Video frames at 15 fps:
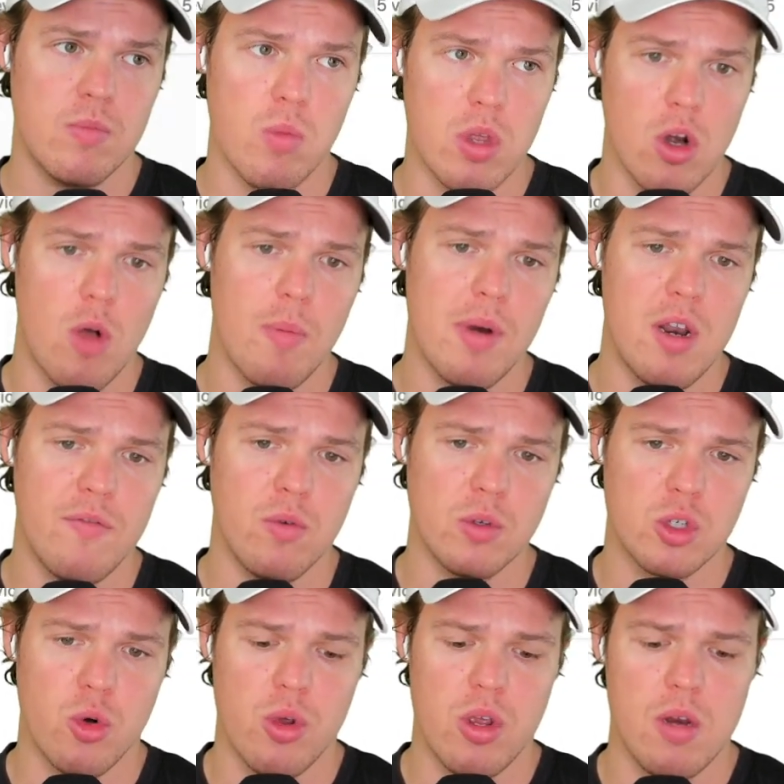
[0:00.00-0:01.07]
We can open it in full
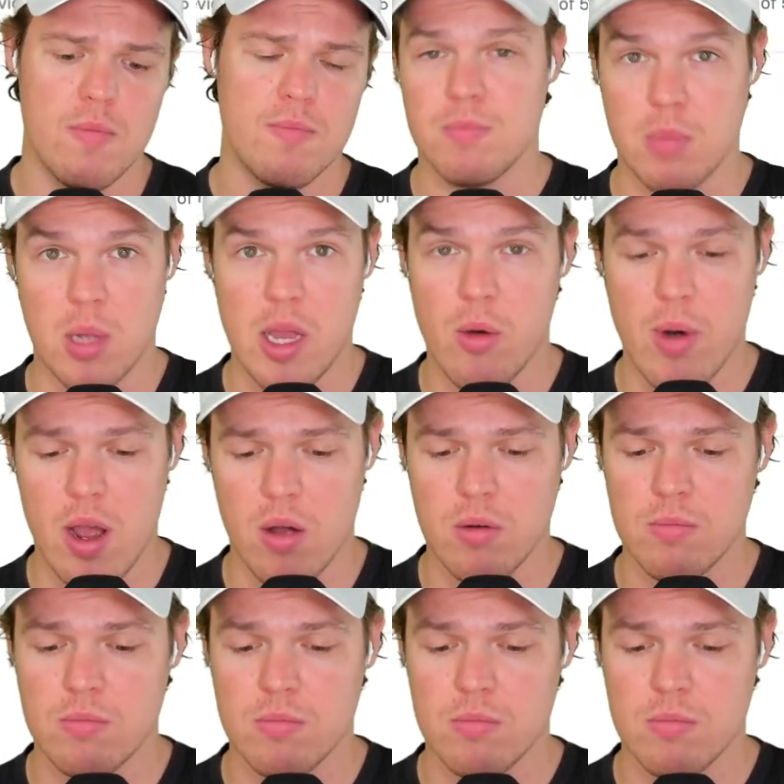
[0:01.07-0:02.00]
screen, play around